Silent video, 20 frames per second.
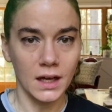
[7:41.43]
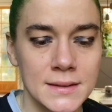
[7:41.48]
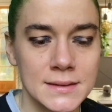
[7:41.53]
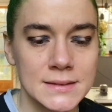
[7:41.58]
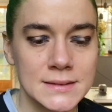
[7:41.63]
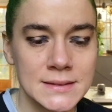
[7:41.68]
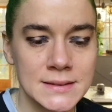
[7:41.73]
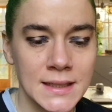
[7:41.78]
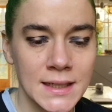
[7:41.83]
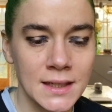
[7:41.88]

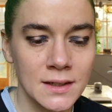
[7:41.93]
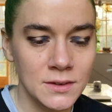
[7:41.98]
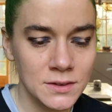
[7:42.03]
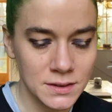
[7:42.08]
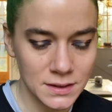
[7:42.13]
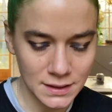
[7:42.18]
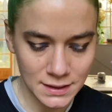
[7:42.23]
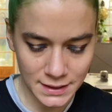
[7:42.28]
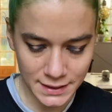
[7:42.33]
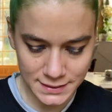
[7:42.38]
Now
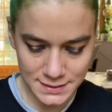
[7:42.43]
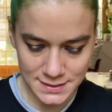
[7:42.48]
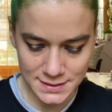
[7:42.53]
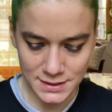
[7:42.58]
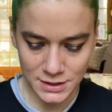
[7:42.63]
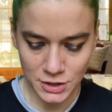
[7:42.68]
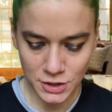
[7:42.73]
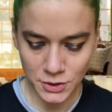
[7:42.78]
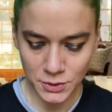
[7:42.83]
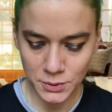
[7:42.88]
let's
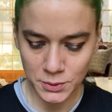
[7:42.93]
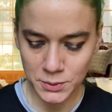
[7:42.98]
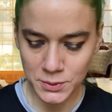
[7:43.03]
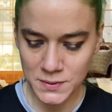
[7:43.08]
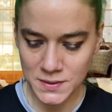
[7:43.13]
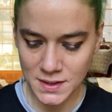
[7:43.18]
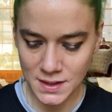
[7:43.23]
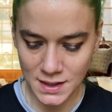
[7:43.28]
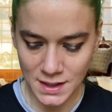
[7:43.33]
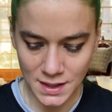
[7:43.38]

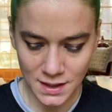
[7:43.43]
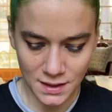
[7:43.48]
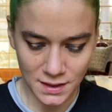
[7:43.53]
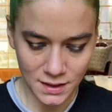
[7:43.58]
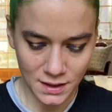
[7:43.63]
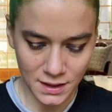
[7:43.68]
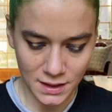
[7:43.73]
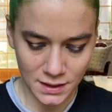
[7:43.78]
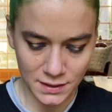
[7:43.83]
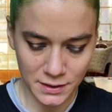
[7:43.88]
use the
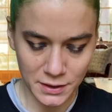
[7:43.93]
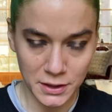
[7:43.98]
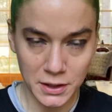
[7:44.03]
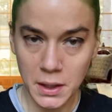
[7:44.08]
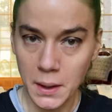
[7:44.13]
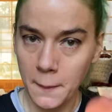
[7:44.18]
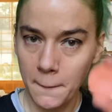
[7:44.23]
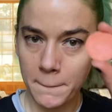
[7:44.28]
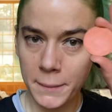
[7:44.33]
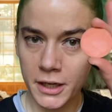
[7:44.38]
color
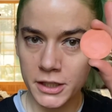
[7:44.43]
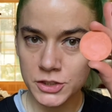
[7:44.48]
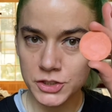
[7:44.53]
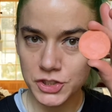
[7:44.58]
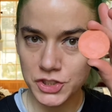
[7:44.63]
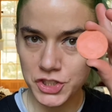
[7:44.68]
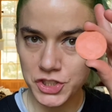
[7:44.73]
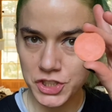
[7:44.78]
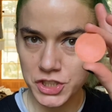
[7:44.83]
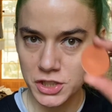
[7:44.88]

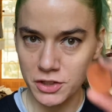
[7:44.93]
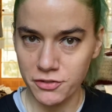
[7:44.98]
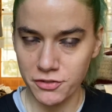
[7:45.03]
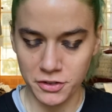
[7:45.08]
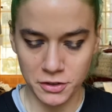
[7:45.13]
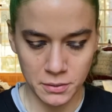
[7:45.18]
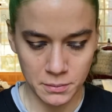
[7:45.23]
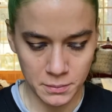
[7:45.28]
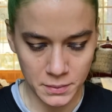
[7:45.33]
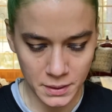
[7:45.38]
Punch
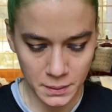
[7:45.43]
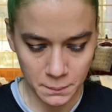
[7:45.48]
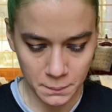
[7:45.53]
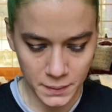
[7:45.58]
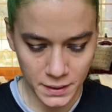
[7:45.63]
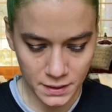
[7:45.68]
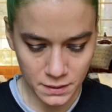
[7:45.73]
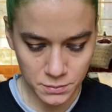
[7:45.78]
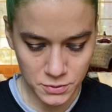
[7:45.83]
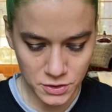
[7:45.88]
from
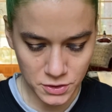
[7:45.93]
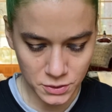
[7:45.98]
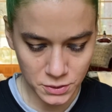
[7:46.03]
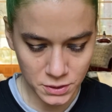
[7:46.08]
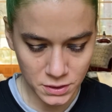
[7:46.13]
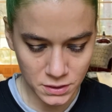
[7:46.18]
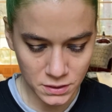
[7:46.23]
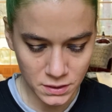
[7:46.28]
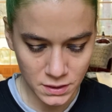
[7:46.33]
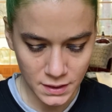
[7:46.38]
Makeup
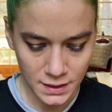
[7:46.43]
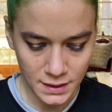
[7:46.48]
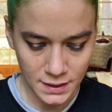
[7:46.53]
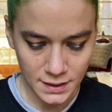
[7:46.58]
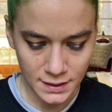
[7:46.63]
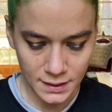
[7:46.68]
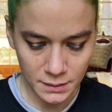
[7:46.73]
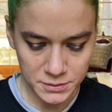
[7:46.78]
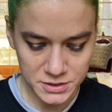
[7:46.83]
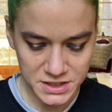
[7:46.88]
Store.
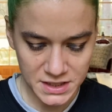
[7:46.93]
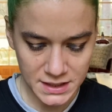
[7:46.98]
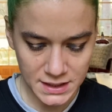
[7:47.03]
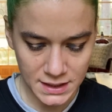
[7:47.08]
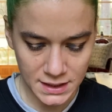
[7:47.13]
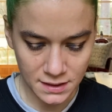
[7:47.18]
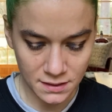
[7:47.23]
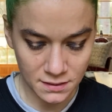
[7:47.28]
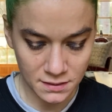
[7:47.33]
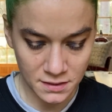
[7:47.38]
I'm
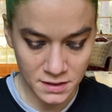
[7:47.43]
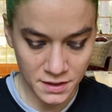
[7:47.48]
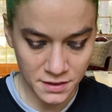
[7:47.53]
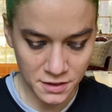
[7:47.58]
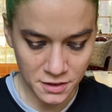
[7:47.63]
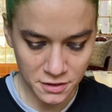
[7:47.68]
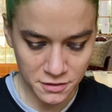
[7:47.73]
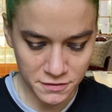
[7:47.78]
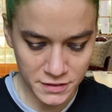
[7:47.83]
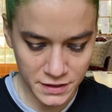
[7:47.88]
taking
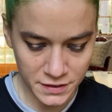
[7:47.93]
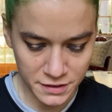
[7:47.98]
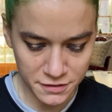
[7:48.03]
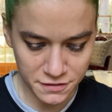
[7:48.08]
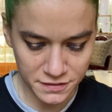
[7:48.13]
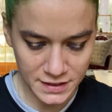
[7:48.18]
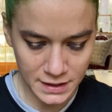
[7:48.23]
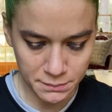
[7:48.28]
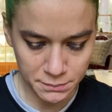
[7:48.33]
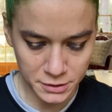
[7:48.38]
another very
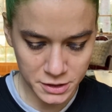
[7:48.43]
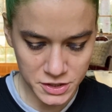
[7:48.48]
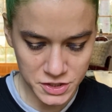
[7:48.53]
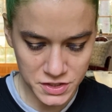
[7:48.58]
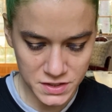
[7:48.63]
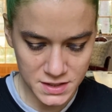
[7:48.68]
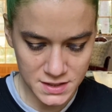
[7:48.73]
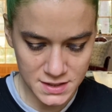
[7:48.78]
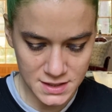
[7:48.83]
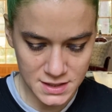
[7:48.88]
flat brush.
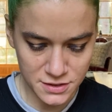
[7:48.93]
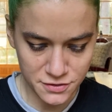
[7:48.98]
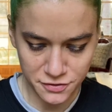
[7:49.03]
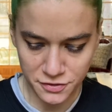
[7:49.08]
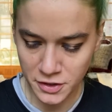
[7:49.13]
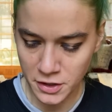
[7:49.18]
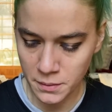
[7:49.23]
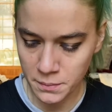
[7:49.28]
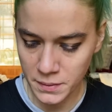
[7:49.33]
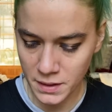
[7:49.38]
This is
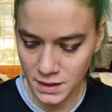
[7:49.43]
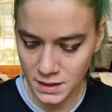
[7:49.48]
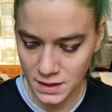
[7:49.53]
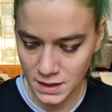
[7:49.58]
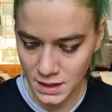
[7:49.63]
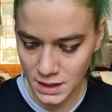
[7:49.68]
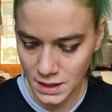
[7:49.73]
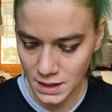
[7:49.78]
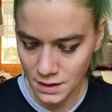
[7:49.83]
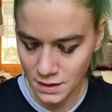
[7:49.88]
from
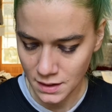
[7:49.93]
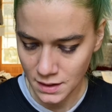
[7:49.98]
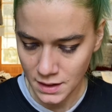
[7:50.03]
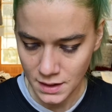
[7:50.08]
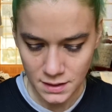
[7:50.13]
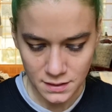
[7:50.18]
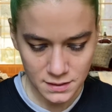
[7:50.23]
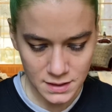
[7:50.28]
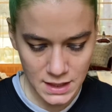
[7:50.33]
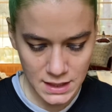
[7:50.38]
the
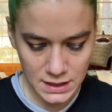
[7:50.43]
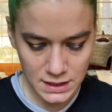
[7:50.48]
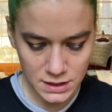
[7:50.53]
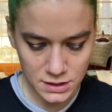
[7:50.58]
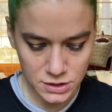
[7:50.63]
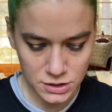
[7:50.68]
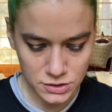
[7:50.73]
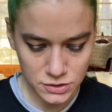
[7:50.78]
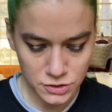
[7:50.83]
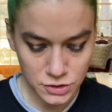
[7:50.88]

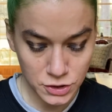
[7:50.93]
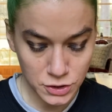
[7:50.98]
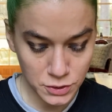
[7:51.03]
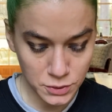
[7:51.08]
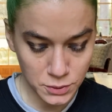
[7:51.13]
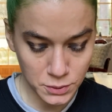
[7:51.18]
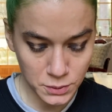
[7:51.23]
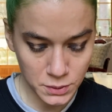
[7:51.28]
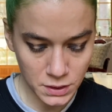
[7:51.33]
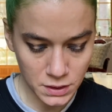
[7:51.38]
Naked
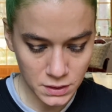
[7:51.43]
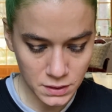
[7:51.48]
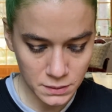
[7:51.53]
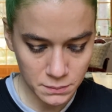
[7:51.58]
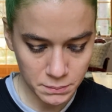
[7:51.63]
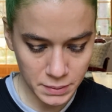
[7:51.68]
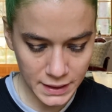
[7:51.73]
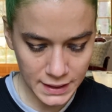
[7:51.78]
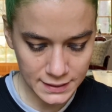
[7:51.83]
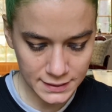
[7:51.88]
2
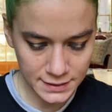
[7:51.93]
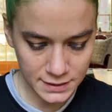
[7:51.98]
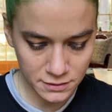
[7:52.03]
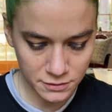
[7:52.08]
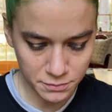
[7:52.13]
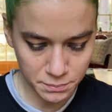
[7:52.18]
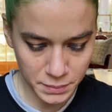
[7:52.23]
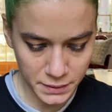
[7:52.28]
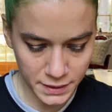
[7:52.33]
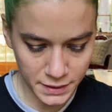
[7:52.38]
palette
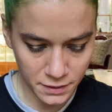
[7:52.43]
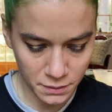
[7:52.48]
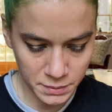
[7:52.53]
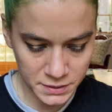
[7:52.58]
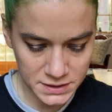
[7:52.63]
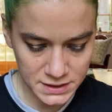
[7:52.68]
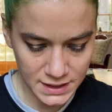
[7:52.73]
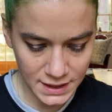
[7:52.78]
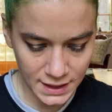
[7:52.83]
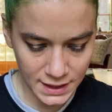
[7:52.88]
by Urban
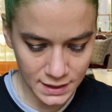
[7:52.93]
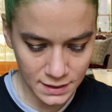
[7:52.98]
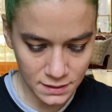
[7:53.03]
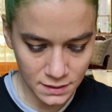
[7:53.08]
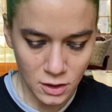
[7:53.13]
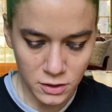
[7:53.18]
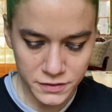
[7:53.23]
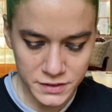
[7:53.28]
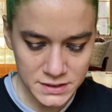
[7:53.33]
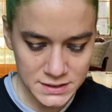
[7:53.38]
Decay.
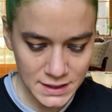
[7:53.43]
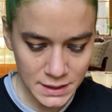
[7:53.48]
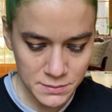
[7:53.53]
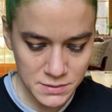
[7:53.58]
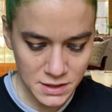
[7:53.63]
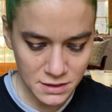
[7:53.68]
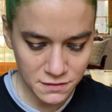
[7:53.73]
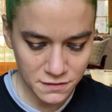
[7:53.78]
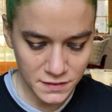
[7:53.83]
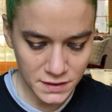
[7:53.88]
Oftentimes
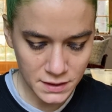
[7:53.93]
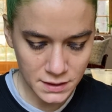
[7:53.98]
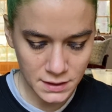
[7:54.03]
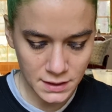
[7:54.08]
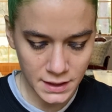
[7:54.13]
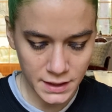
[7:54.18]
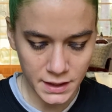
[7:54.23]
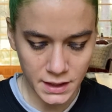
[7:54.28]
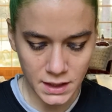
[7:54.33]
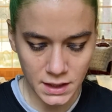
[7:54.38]
I feel
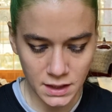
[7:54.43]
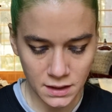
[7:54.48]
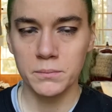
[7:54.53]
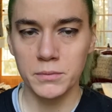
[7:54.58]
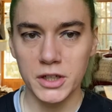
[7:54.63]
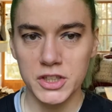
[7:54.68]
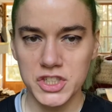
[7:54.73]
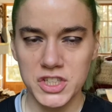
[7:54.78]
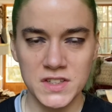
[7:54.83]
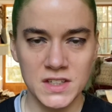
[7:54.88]
like
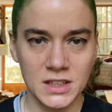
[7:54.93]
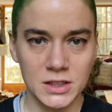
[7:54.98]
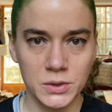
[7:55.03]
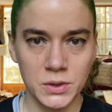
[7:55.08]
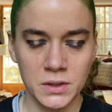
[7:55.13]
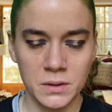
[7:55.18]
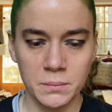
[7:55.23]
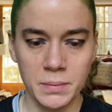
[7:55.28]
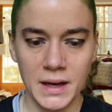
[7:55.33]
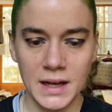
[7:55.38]
brushes included
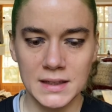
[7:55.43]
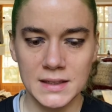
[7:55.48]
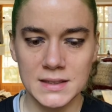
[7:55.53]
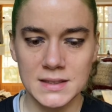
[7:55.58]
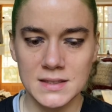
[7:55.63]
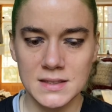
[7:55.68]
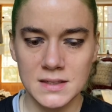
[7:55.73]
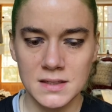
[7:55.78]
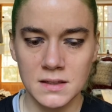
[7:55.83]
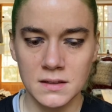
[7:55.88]
in
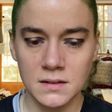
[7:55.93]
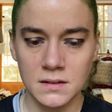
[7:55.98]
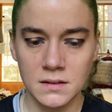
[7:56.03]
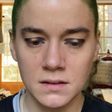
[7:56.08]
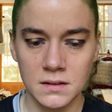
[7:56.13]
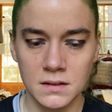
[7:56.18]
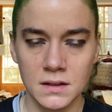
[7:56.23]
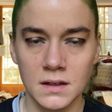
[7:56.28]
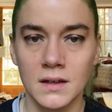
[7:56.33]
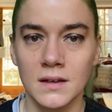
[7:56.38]
palettes
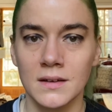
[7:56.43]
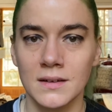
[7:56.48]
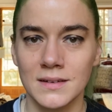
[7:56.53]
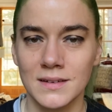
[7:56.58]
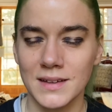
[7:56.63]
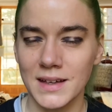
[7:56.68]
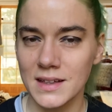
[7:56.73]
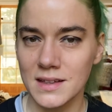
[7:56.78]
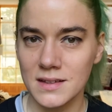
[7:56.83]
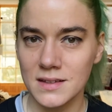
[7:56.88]

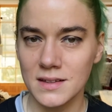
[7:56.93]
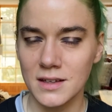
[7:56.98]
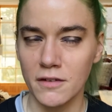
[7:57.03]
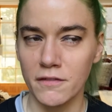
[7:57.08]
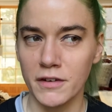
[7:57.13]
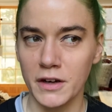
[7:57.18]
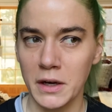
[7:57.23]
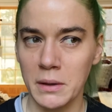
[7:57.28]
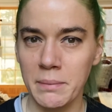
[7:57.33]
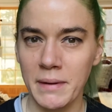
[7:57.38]
get a
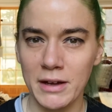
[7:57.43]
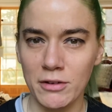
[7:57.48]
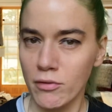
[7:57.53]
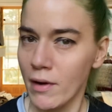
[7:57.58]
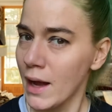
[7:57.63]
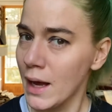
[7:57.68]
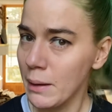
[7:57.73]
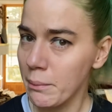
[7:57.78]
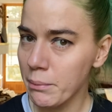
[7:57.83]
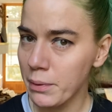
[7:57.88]
very bad
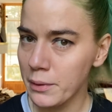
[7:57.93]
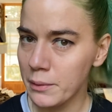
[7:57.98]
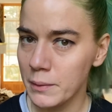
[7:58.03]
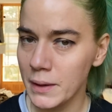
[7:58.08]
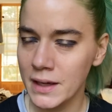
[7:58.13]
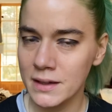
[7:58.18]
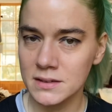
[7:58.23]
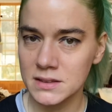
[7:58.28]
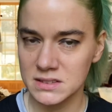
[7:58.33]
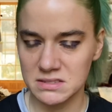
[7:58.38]
rap,
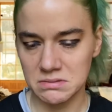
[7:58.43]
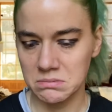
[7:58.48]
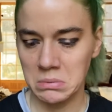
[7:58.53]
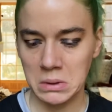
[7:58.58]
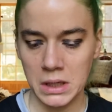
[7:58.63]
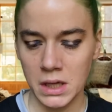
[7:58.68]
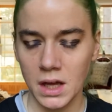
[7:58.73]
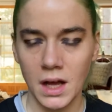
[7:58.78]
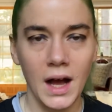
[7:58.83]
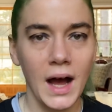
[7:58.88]
and
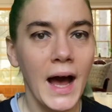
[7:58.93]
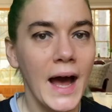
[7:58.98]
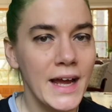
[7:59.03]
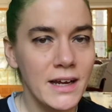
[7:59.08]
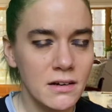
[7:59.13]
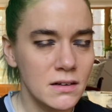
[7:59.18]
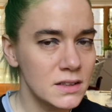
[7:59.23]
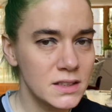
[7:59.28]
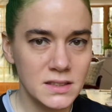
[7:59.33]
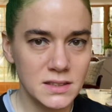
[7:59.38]
I
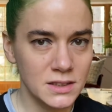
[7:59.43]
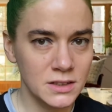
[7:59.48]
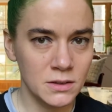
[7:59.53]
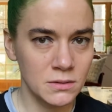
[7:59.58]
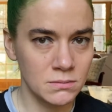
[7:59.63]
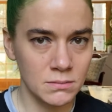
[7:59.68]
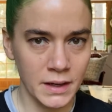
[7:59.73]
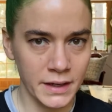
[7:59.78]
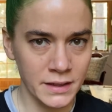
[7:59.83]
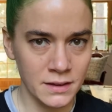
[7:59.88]
honestly don't
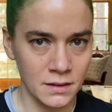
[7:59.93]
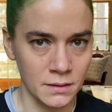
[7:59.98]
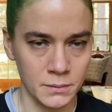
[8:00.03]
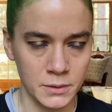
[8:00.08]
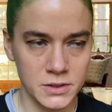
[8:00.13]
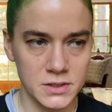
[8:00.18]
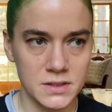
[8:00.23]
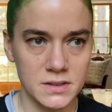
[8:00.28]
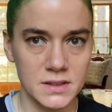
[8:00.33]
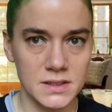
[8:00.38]
mind them most of the